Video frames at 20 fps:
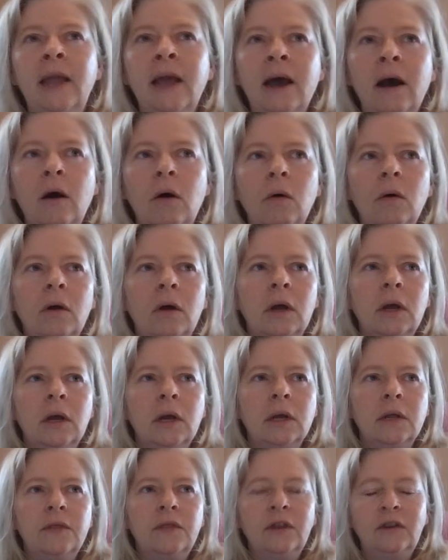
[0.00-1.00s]
Now,
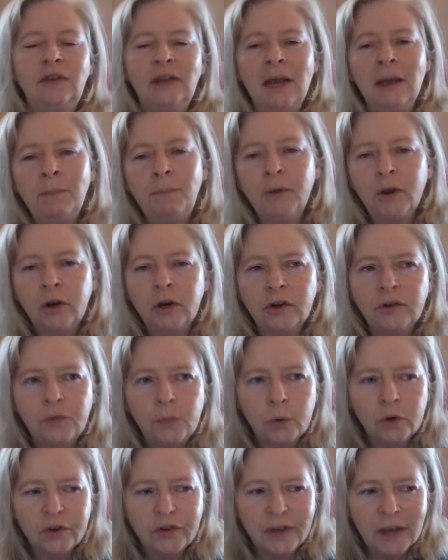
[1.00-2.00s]
the
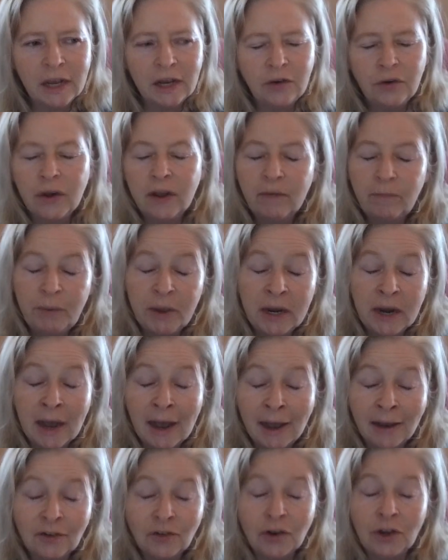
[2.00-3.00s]
Templars were said to have
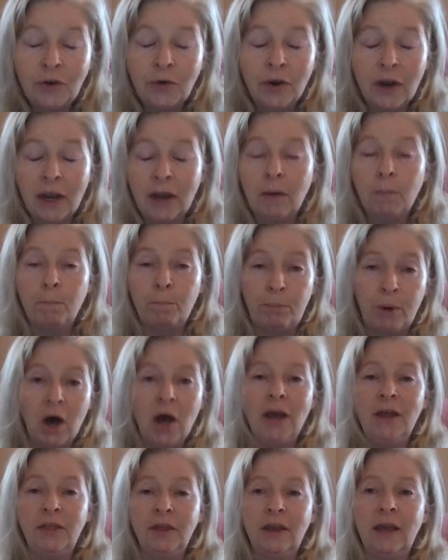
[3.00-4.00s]
been actually created
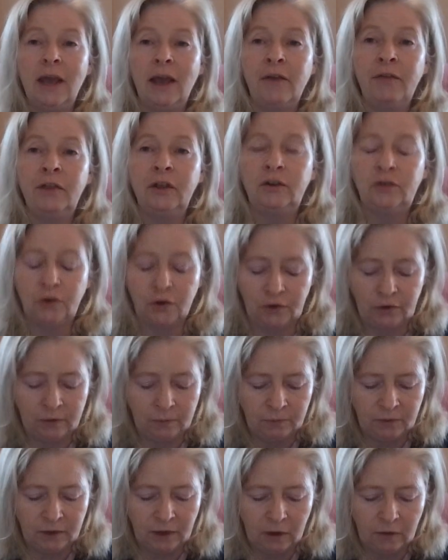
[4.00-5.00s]
by the Catholic
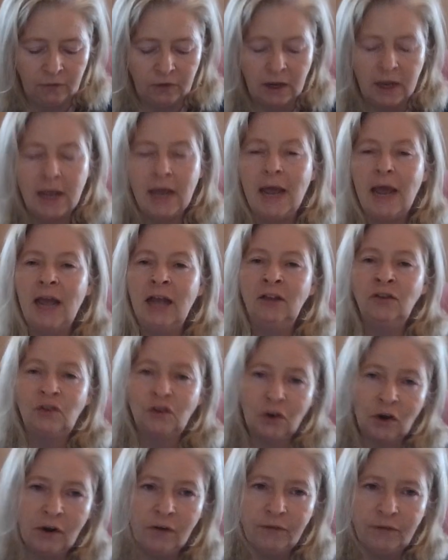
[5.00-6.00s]
Church themselves and
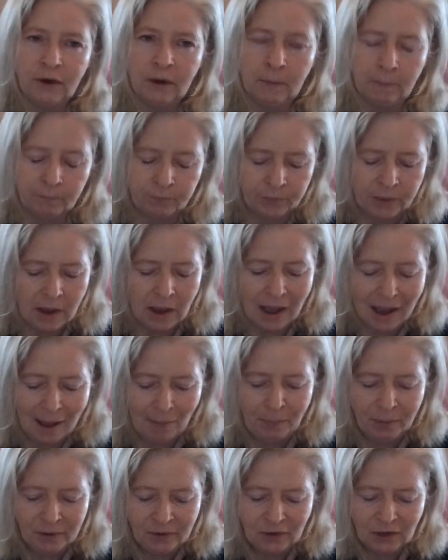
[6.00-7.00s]
served them
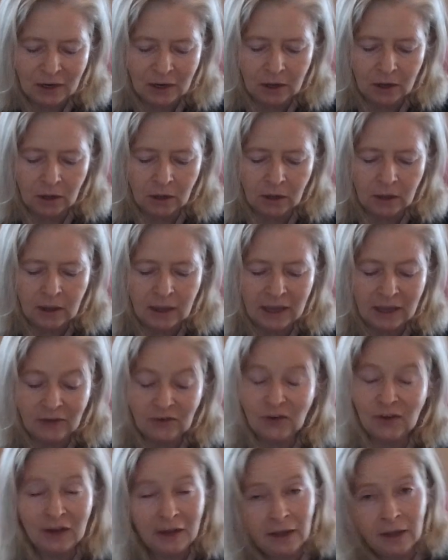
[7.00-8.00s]
up until,
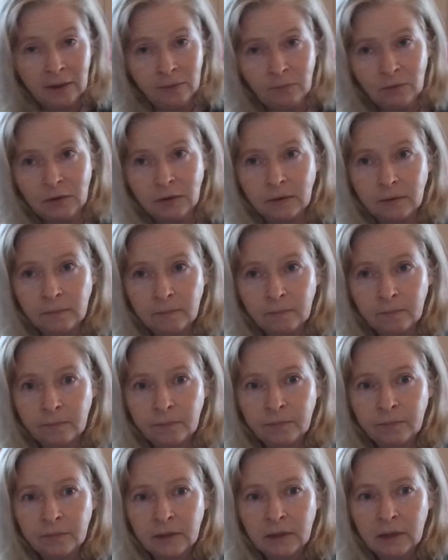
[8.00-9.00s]
it seems,
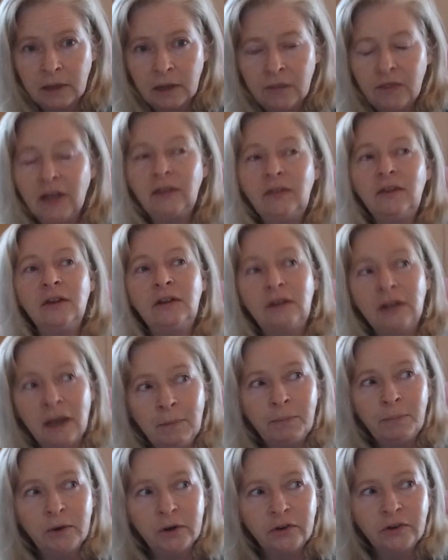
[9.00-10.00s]
that the
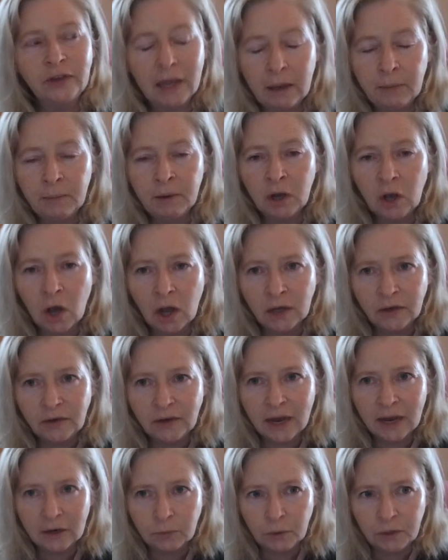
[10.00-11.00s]
Templars came in
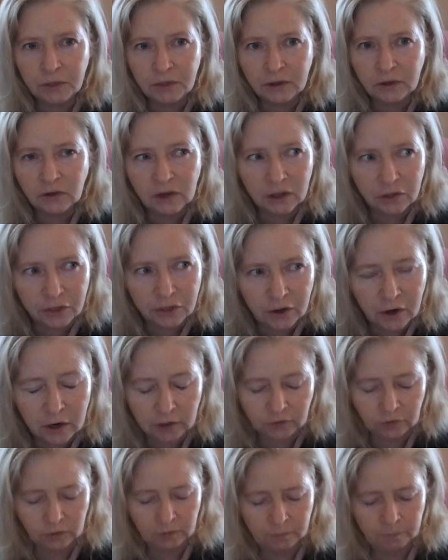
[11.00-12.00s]
contact with these
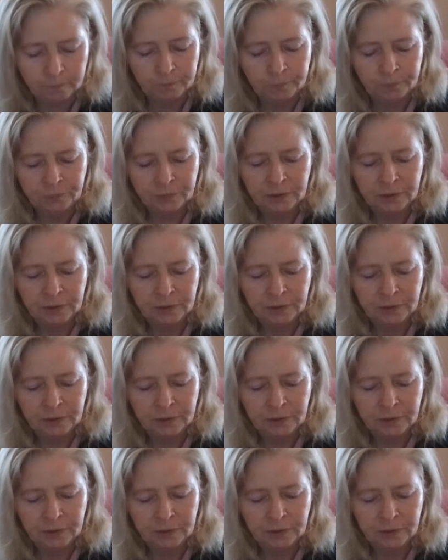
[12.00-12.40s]
Cathars.